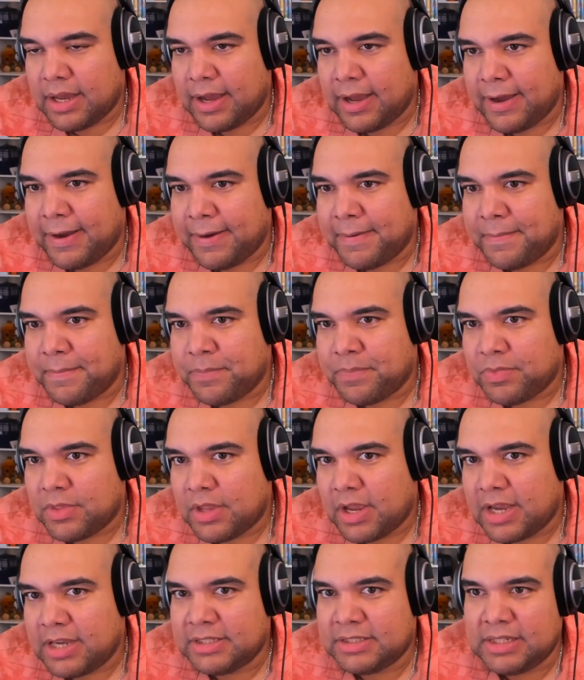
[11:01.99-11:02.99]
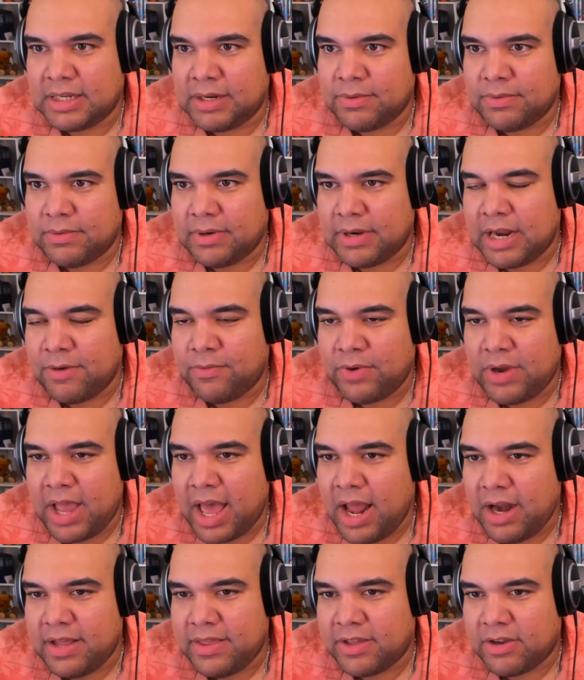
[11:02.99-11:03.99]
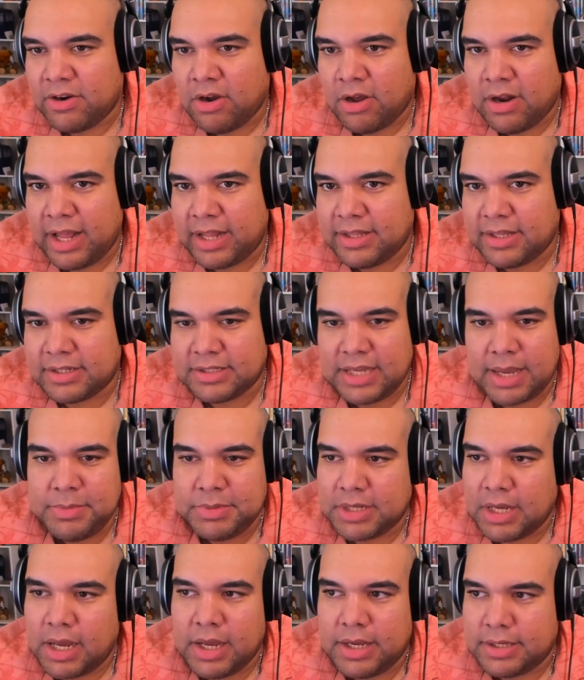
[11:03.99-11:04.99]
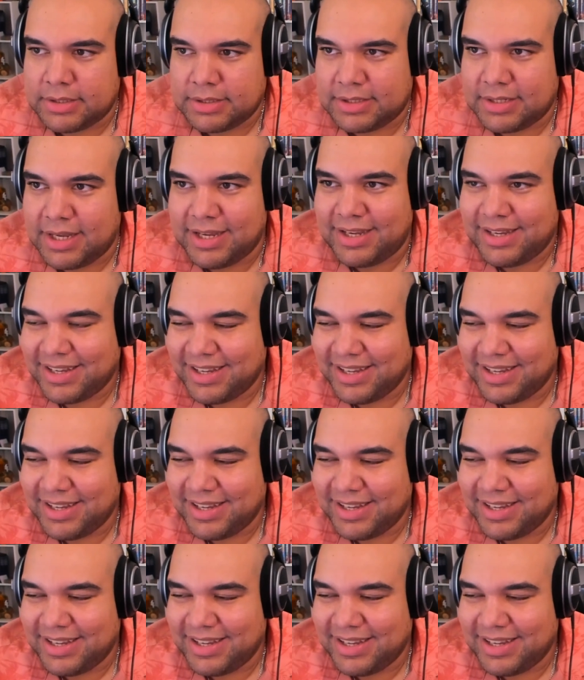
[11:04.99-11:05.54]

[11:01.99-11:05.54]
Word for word: Um, because in, in reality, they're all like the same size.